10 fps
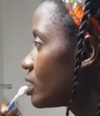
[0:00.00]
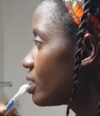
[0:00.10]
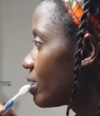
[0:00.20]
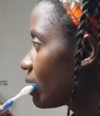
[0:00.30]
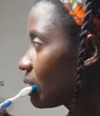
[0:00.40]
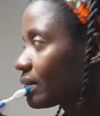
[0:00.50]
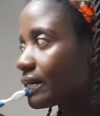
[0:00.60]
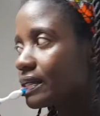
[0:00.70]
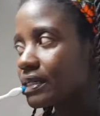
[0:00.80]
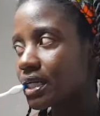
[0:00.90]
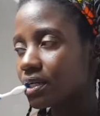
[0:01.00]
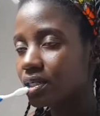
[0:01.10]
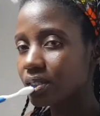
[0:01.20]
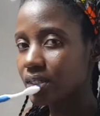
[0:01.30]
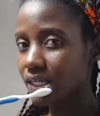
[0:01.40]
Yeah,
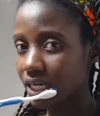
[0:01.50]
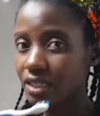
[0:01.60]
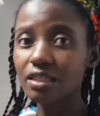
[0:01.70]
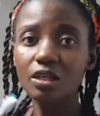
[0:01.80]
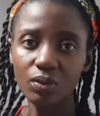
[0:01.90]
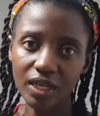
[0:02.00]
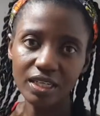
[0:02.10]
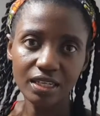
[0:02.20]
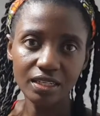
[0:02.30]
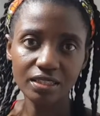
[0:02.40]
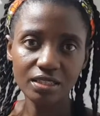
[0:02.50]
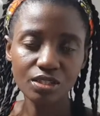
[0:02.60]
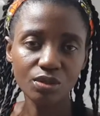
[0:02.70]
I think we are done.